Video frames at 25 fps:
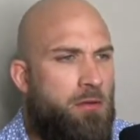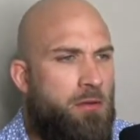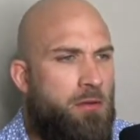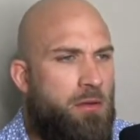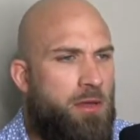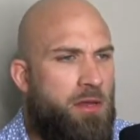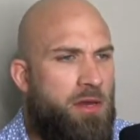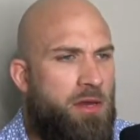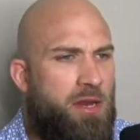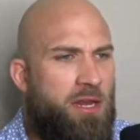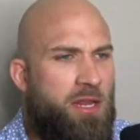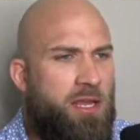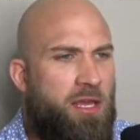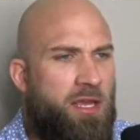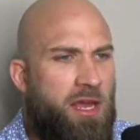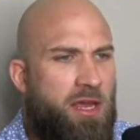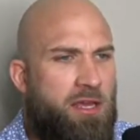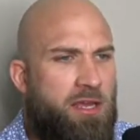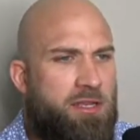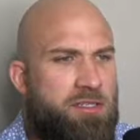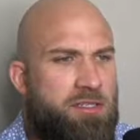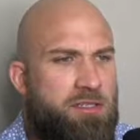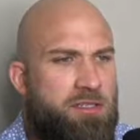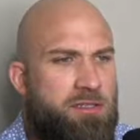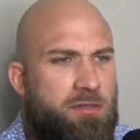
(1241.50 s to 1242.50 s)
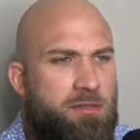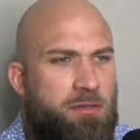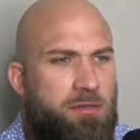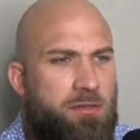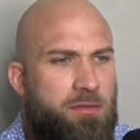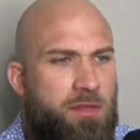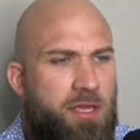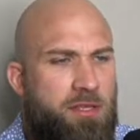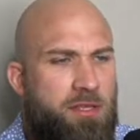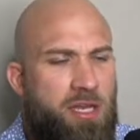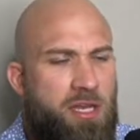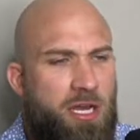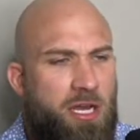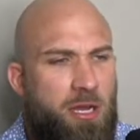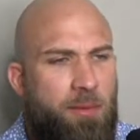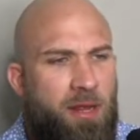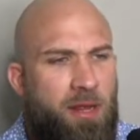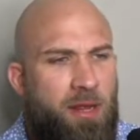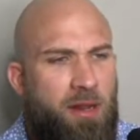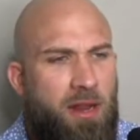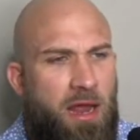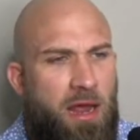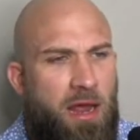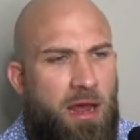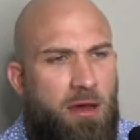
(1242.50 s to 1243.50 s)
in any case, they talk
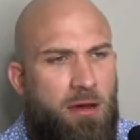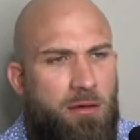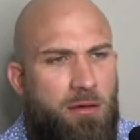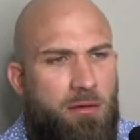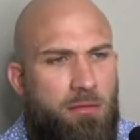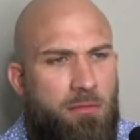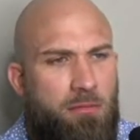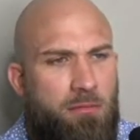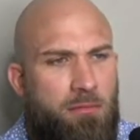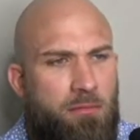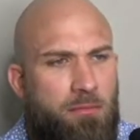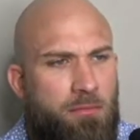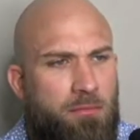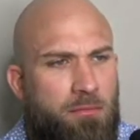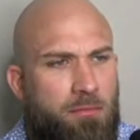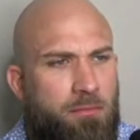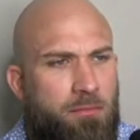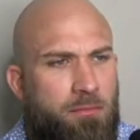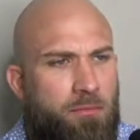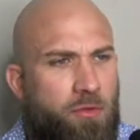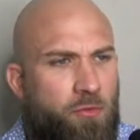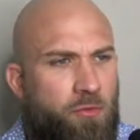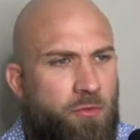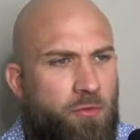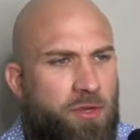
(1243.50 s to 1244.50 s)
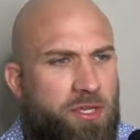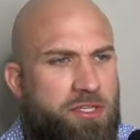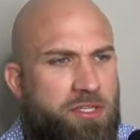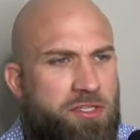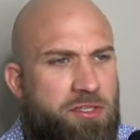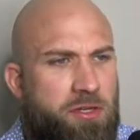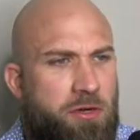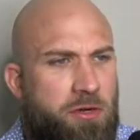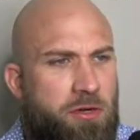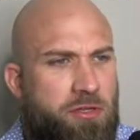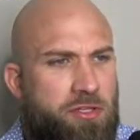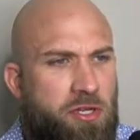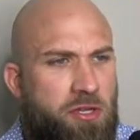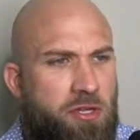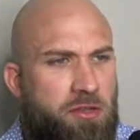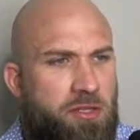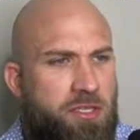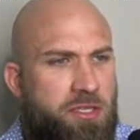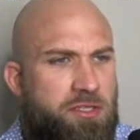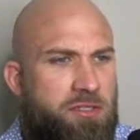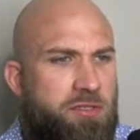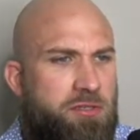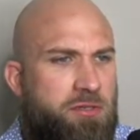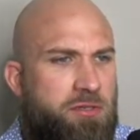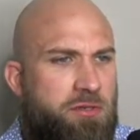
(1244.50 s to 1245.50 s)
about how the research on
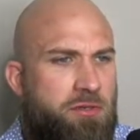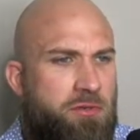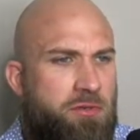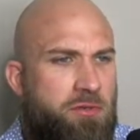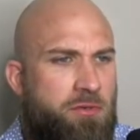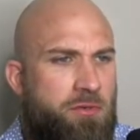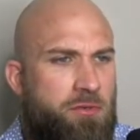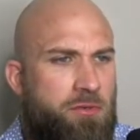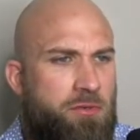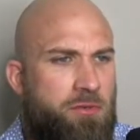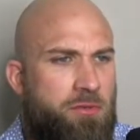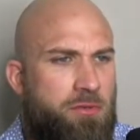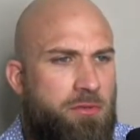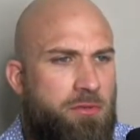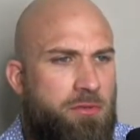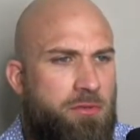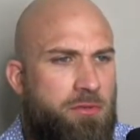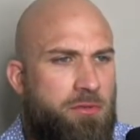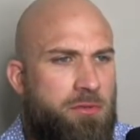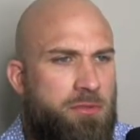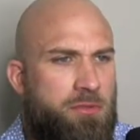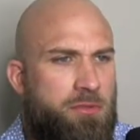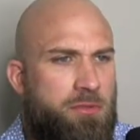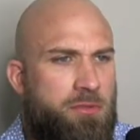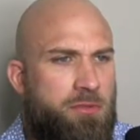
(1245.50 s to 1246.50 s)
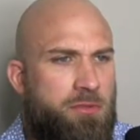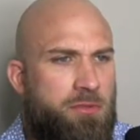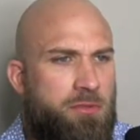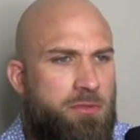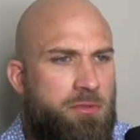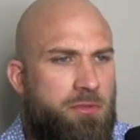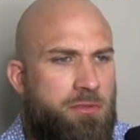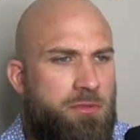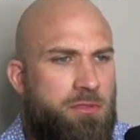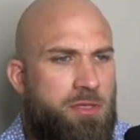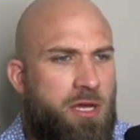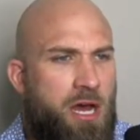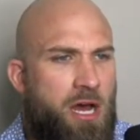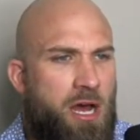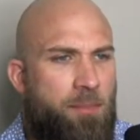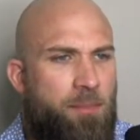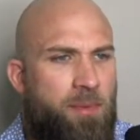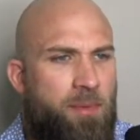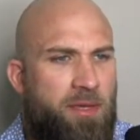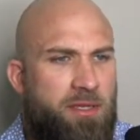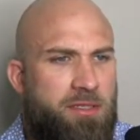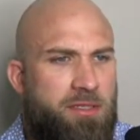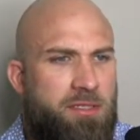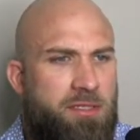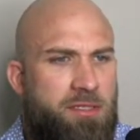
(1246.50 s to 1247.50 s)
these two
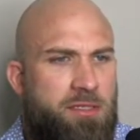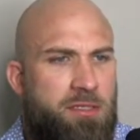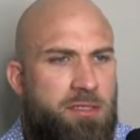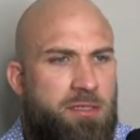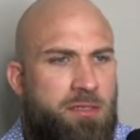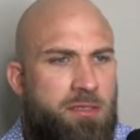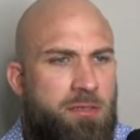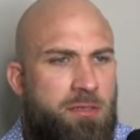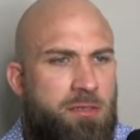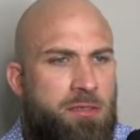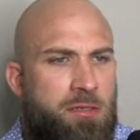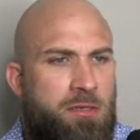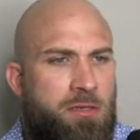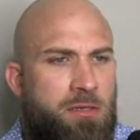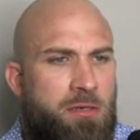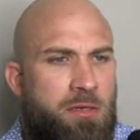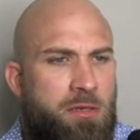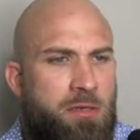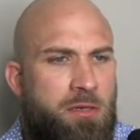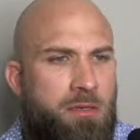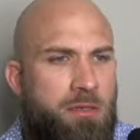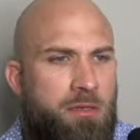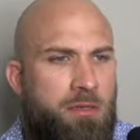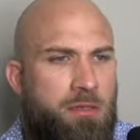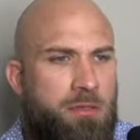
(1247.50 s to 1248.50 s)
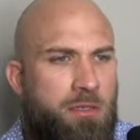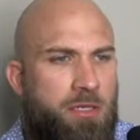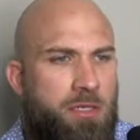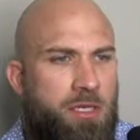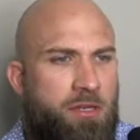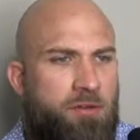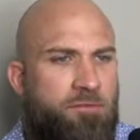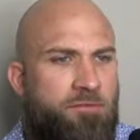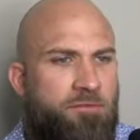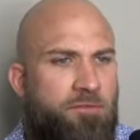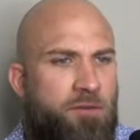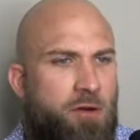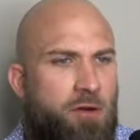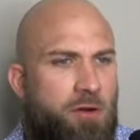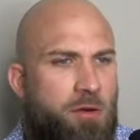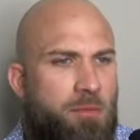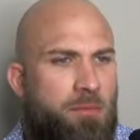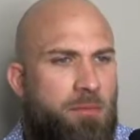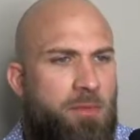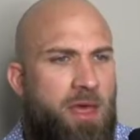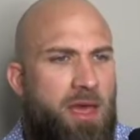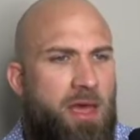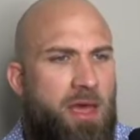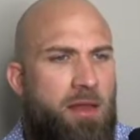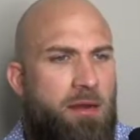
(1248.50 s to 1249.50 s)
topics
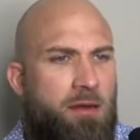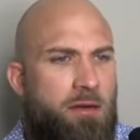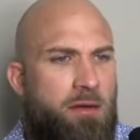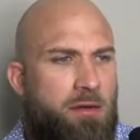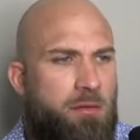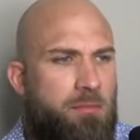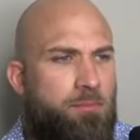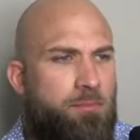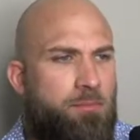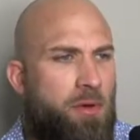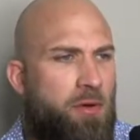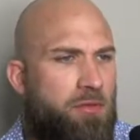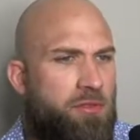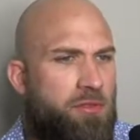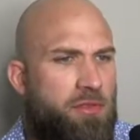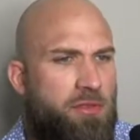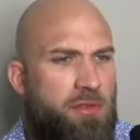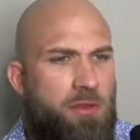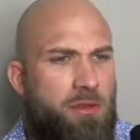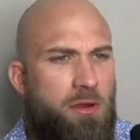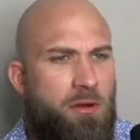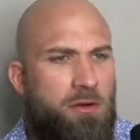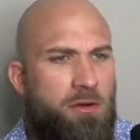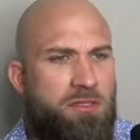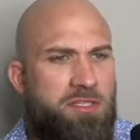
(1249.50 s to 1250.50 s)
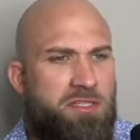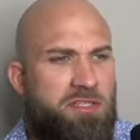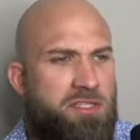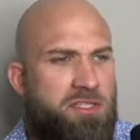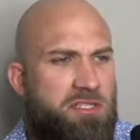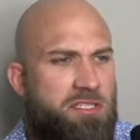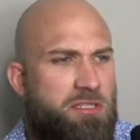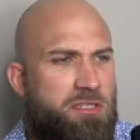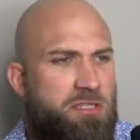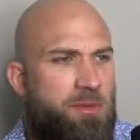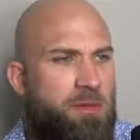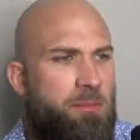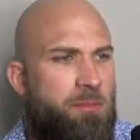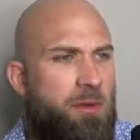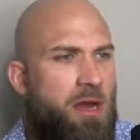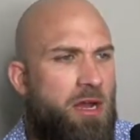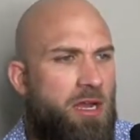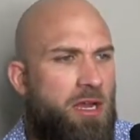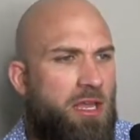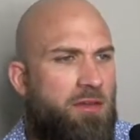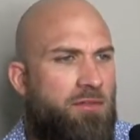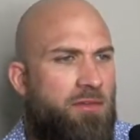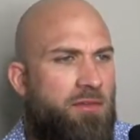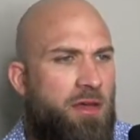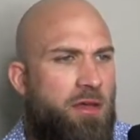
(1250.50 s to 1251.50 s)
confirm that both narcissism and
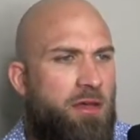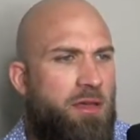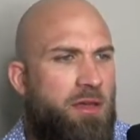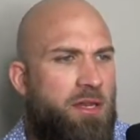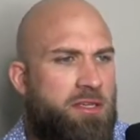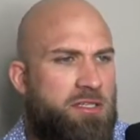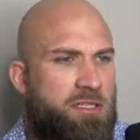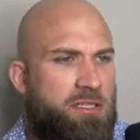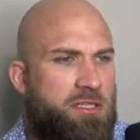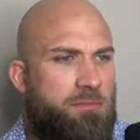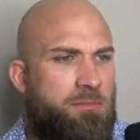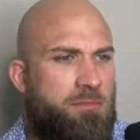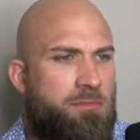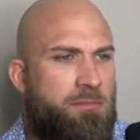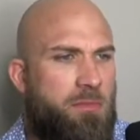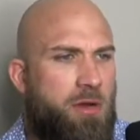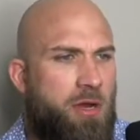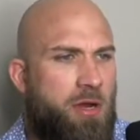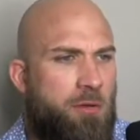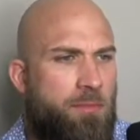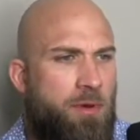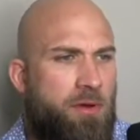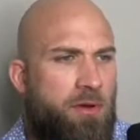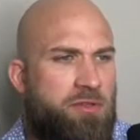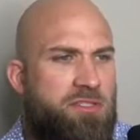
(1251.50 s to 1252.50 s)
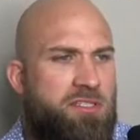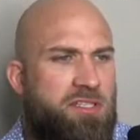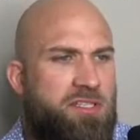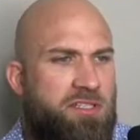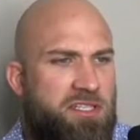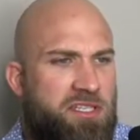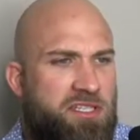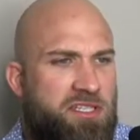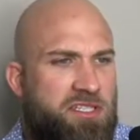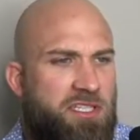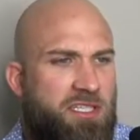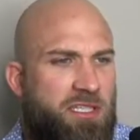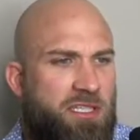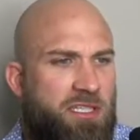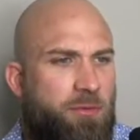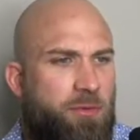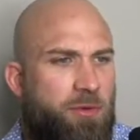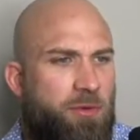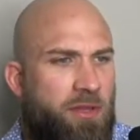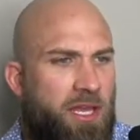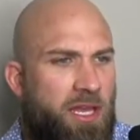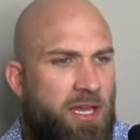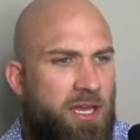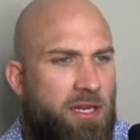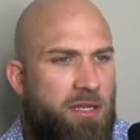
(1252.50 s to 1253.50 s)
Machiavellianism are both statistically
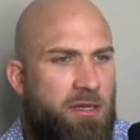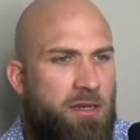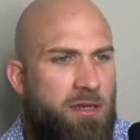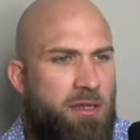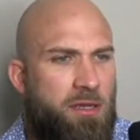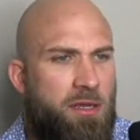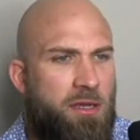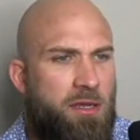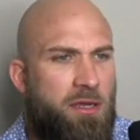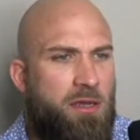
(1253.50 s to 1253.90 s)
related,